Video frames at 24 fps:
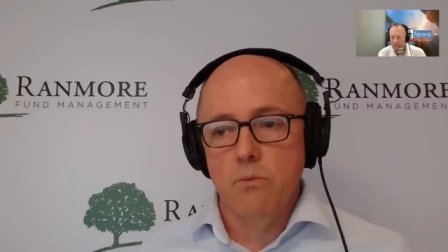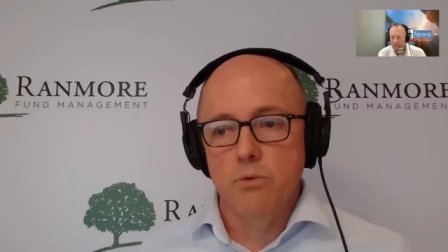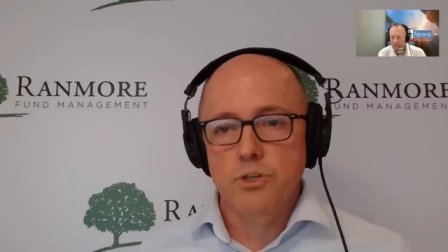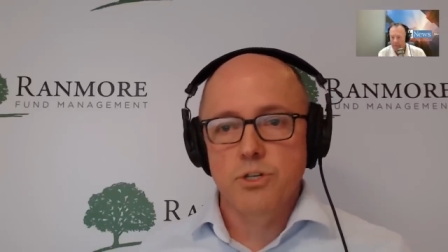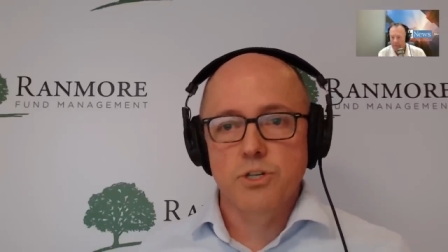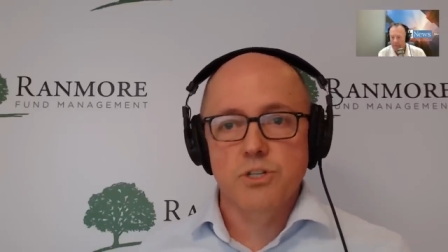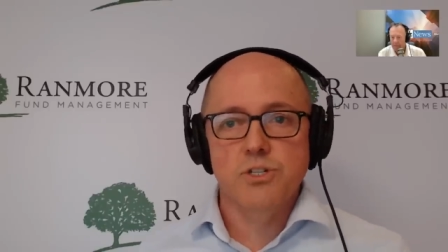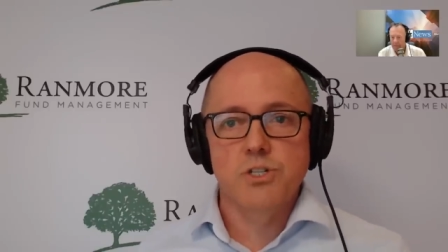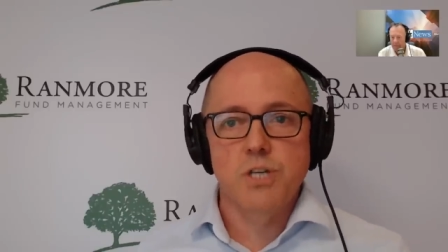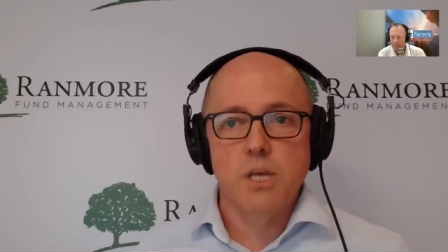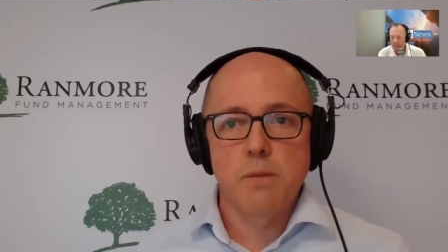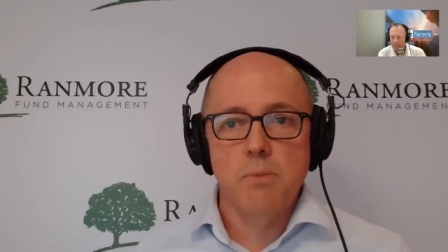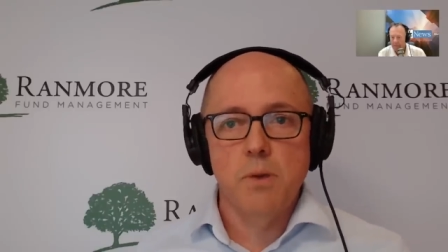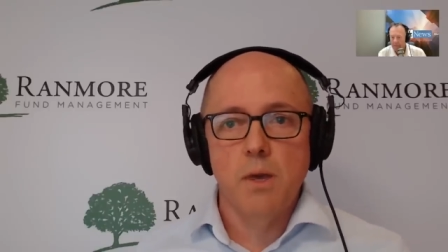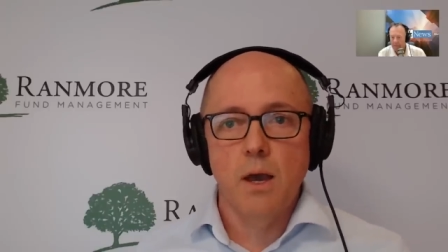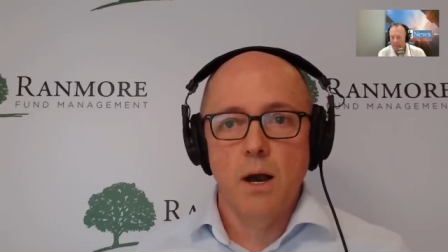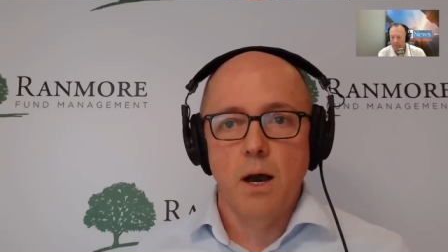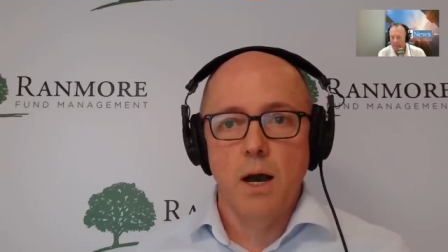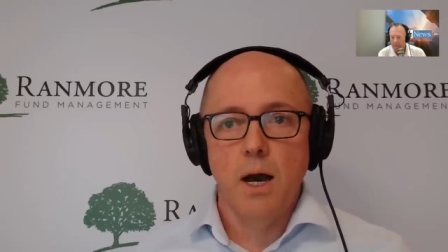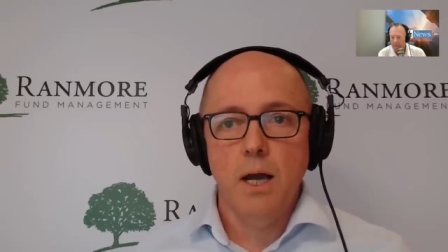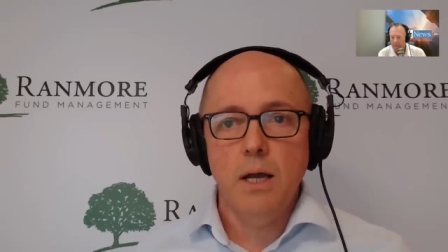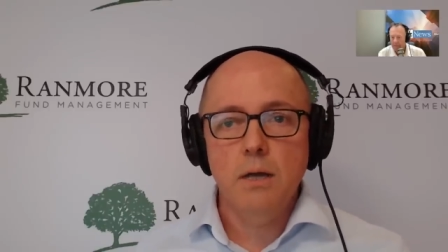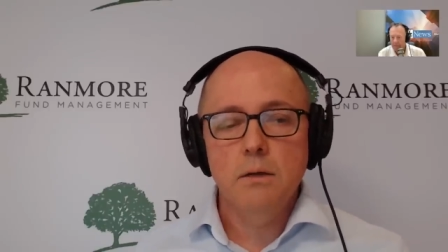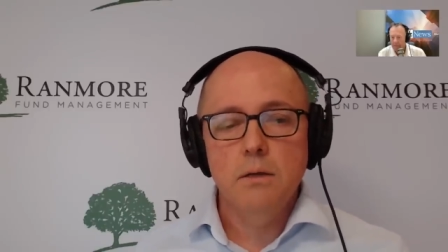which is
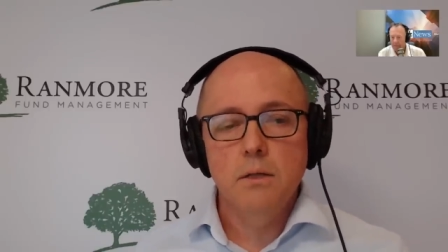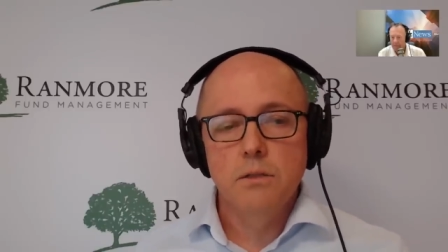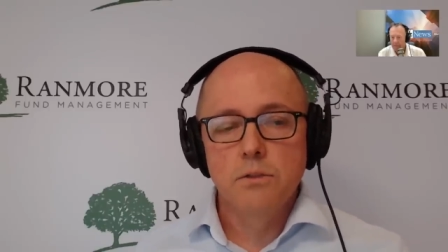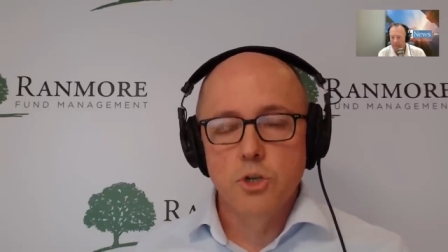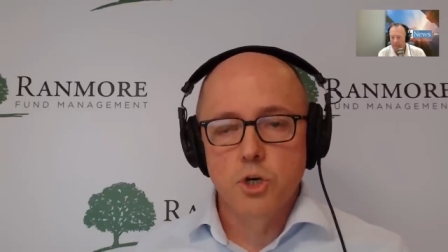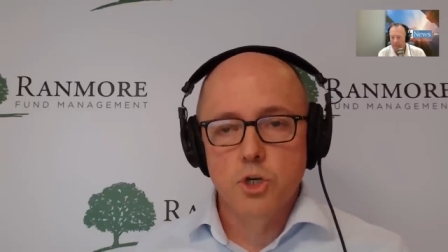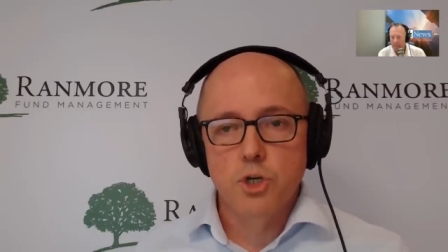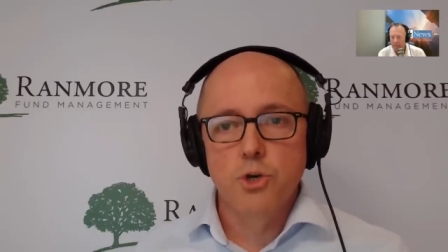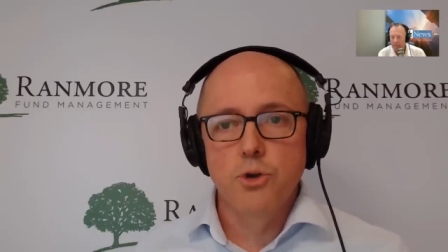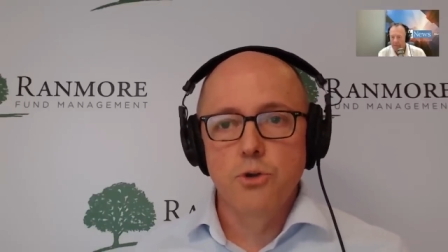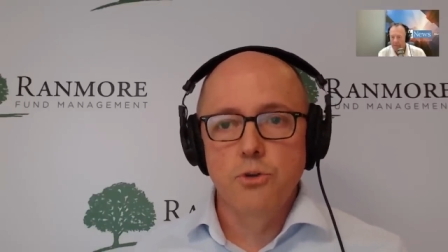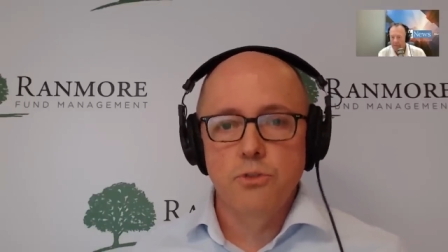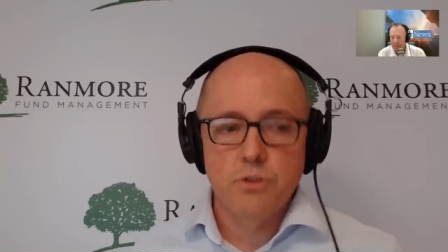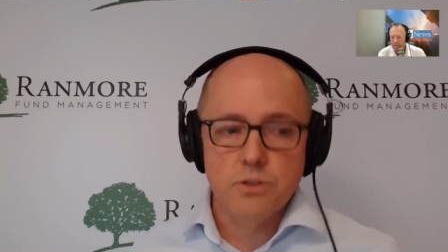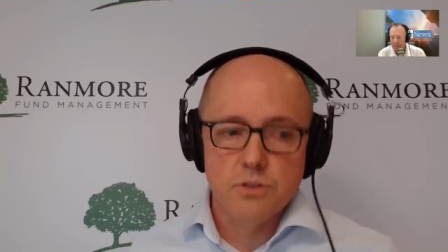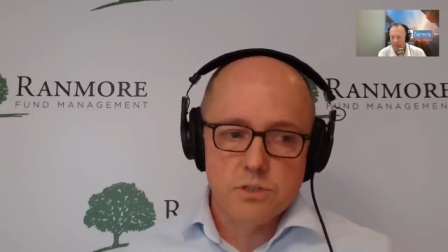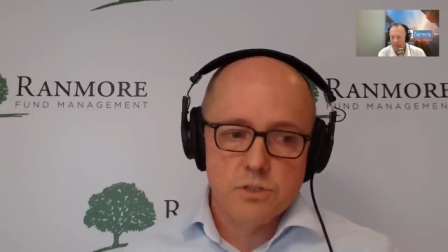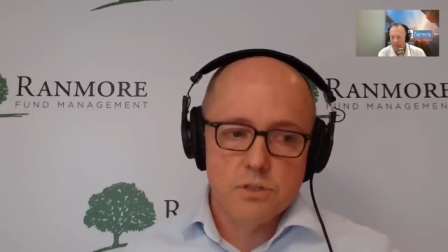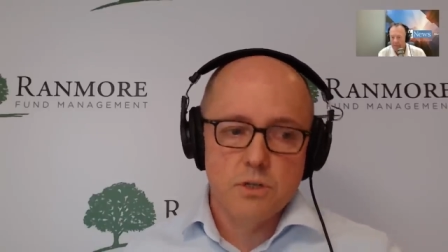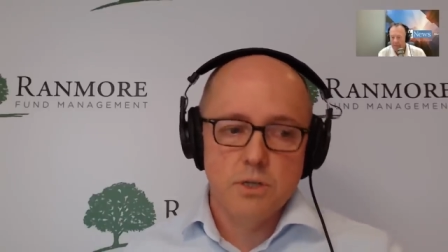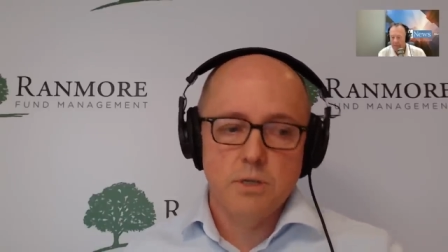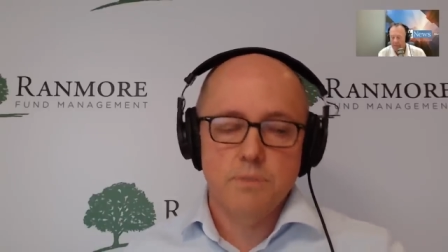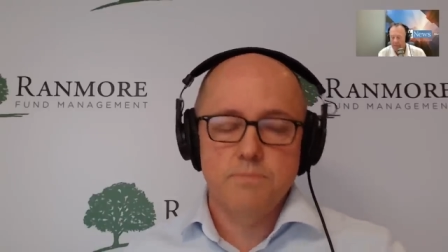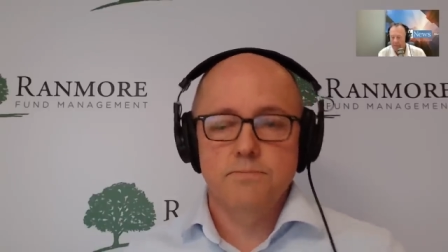CPI. The truth is
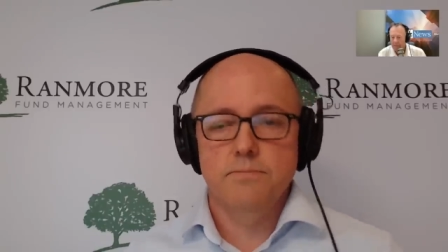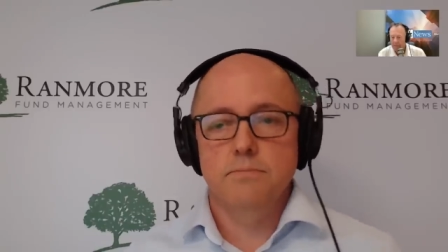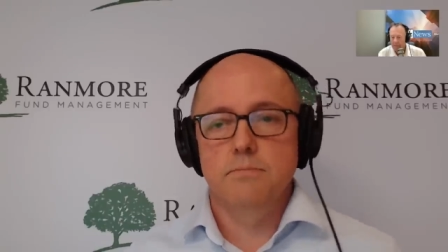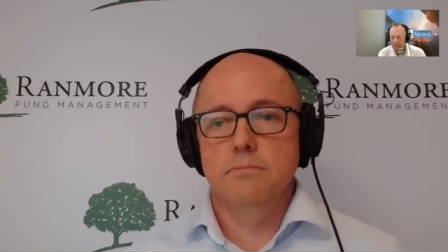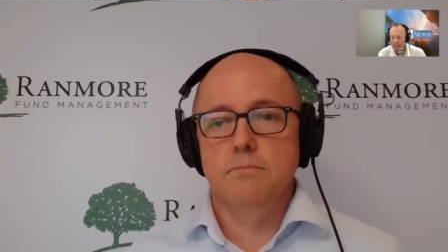the